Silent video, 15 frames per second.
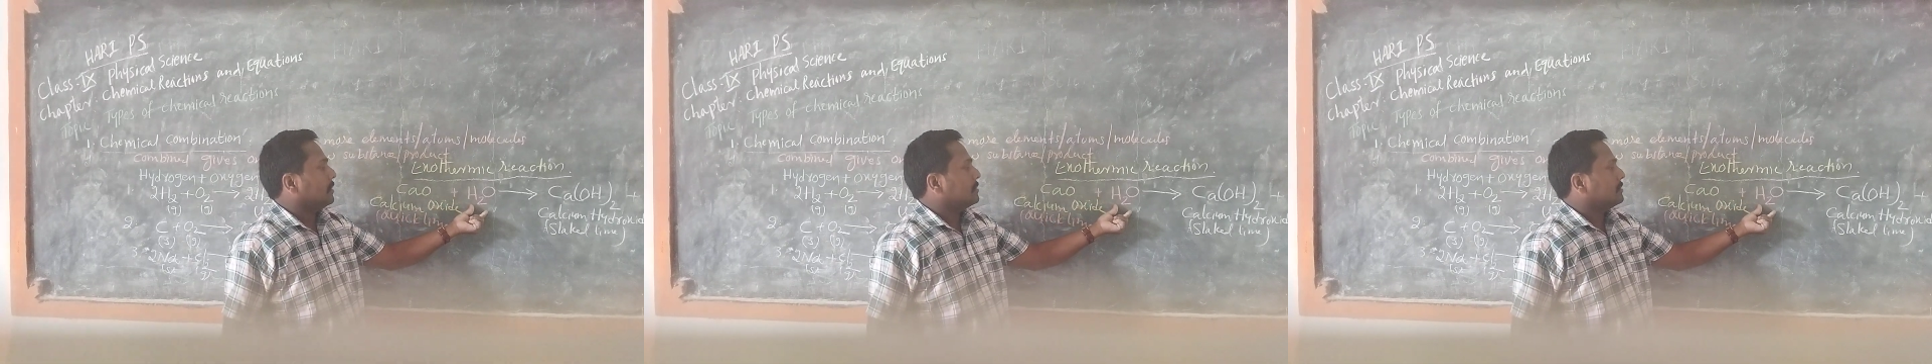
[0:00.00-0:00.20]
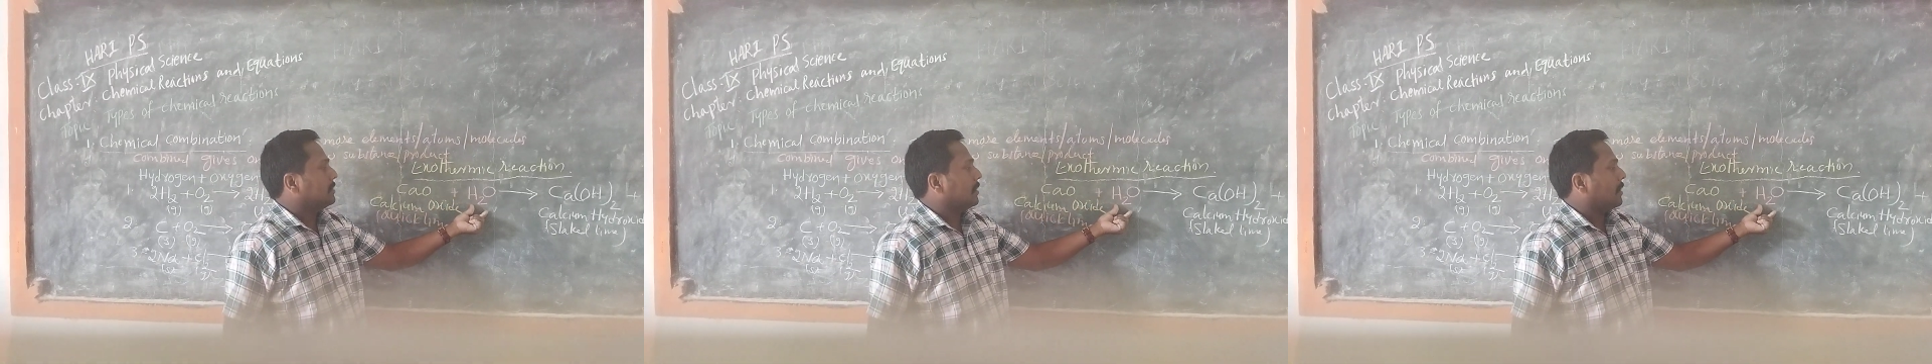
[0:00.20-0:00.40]

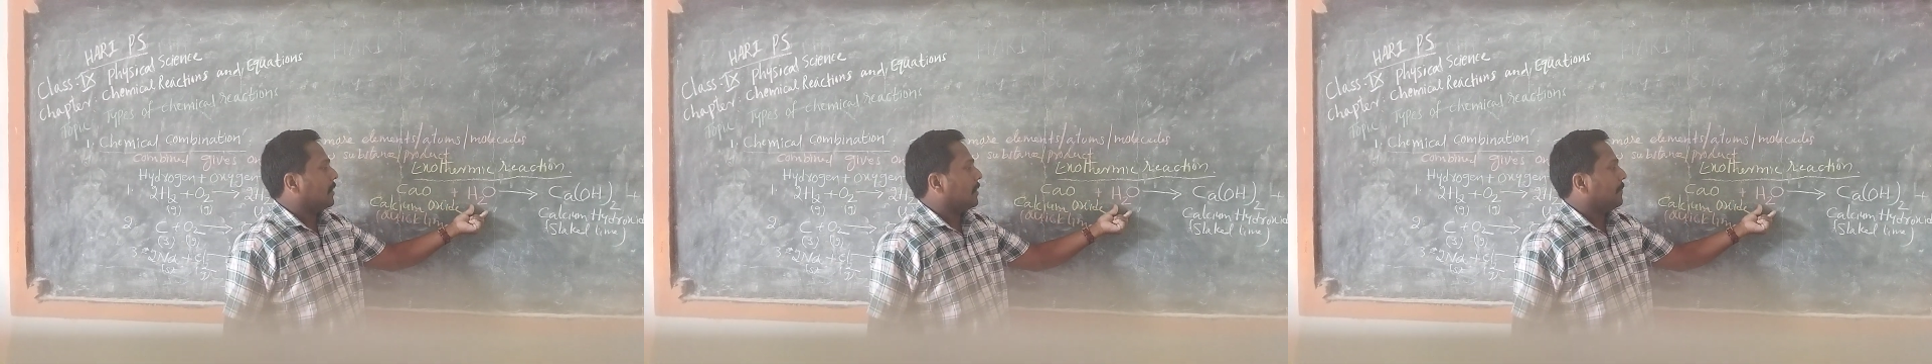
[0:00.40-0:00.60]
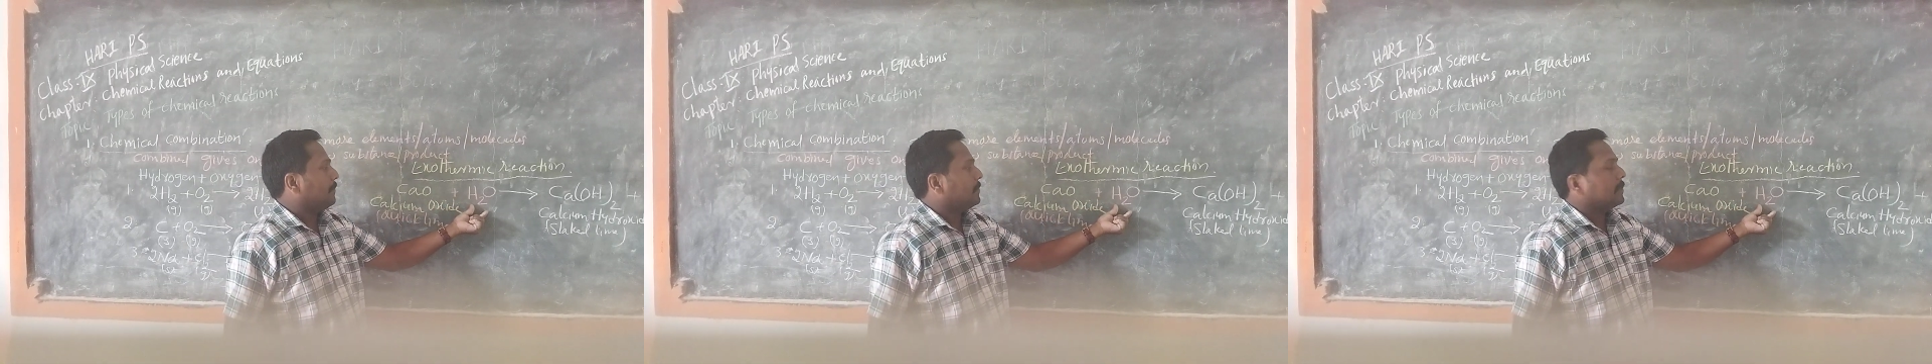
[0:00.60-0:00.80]
is
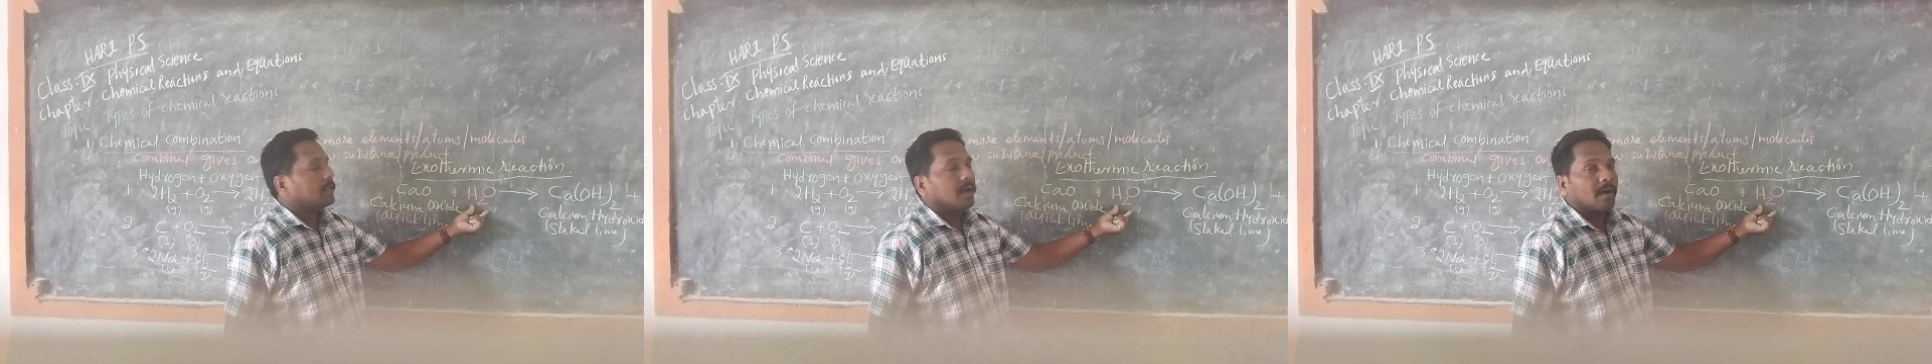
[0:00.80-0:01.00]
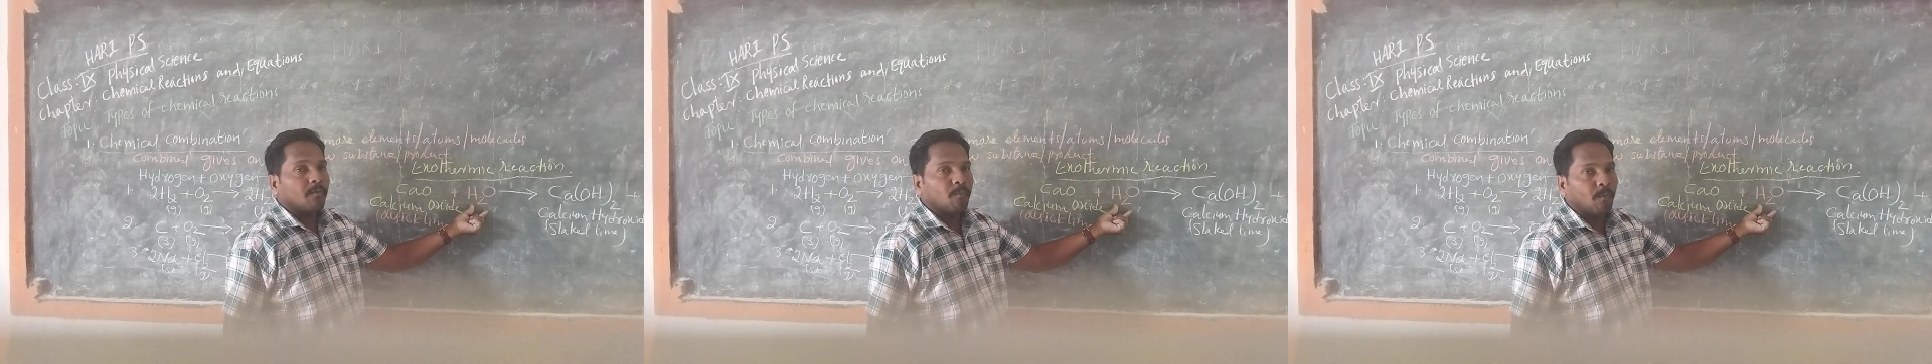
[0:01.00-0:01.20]
the
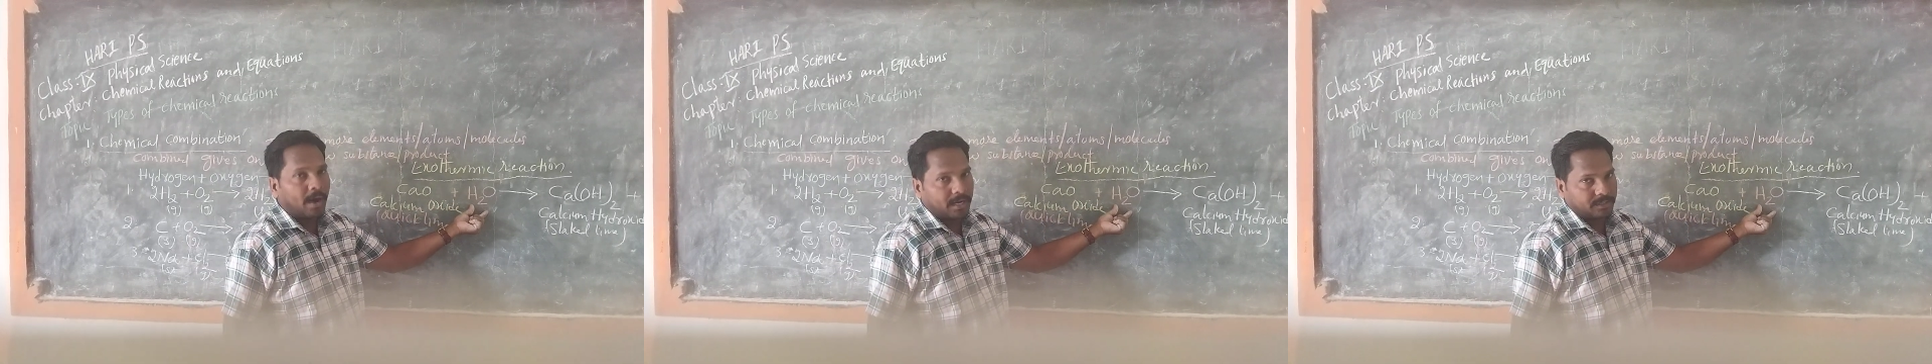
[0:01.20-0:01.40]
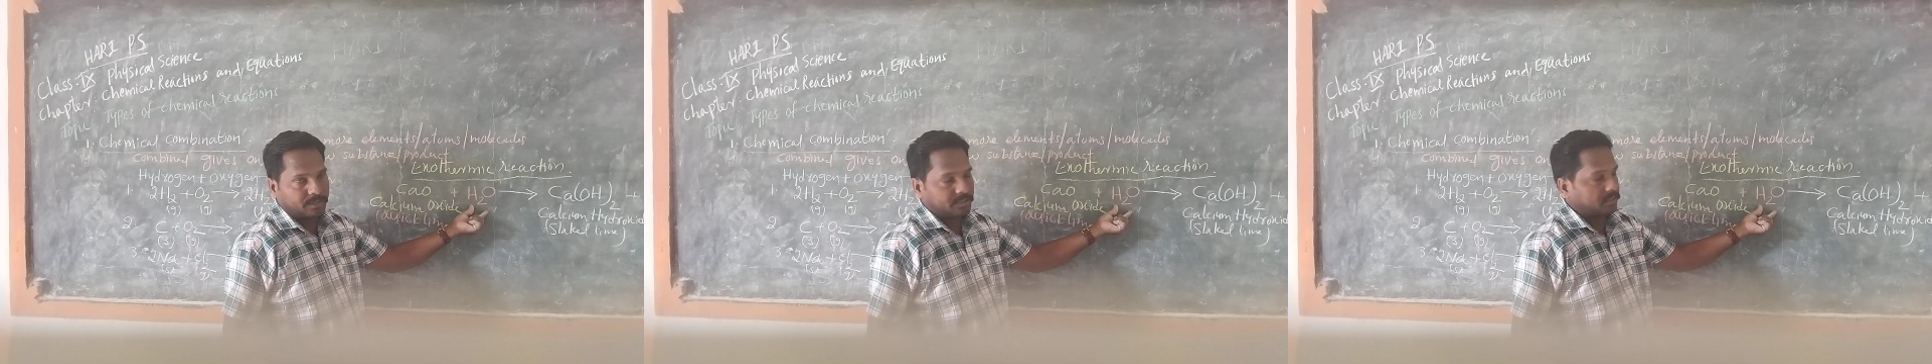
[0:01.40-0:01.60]

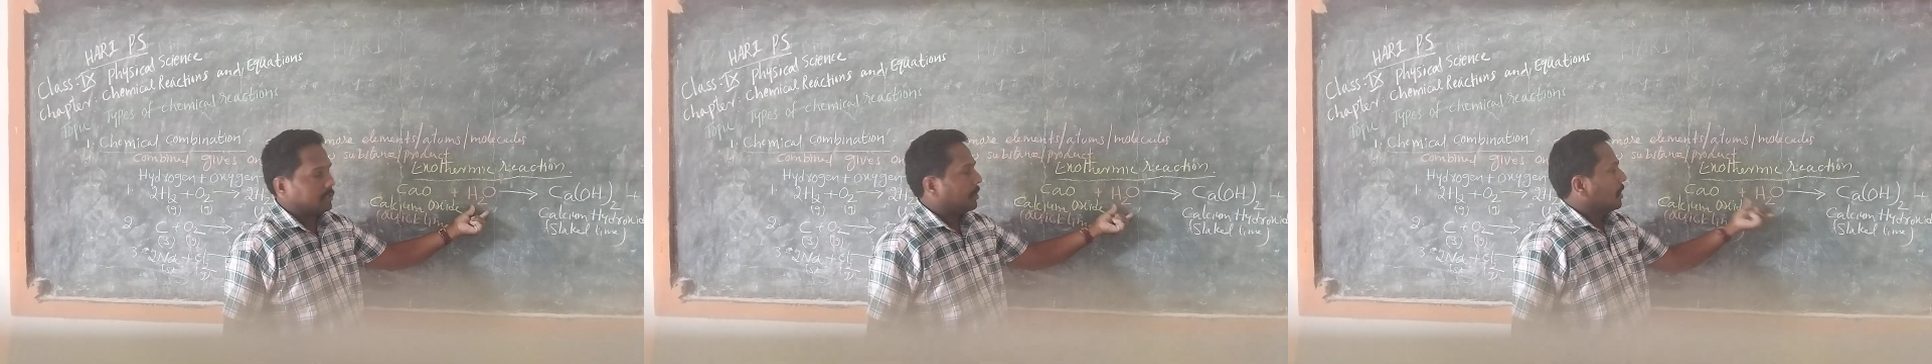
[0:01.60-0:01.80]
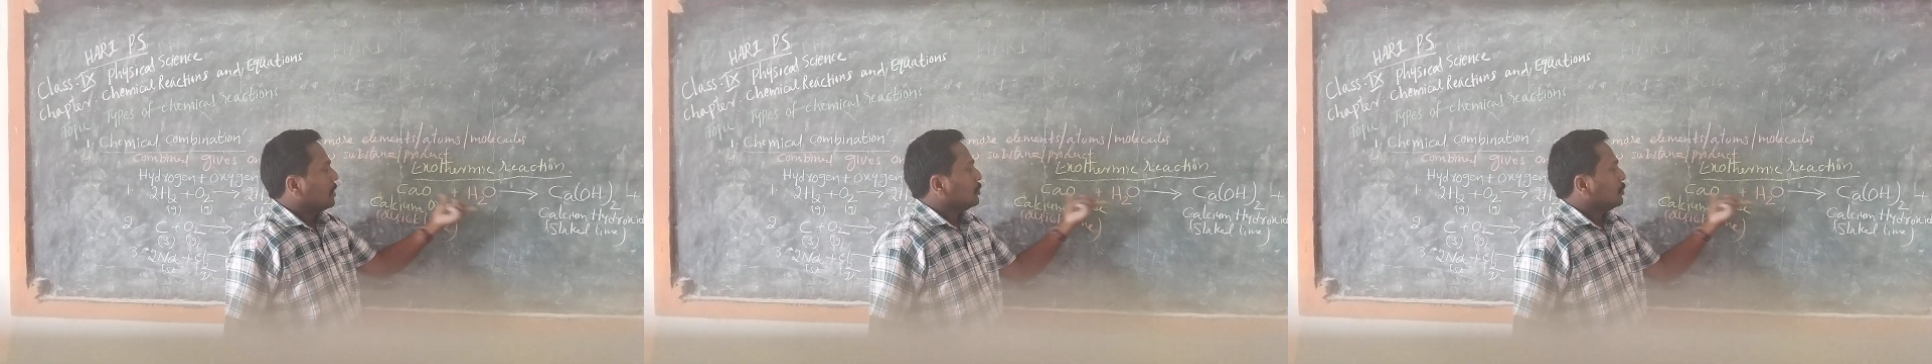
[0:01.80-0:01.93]
water.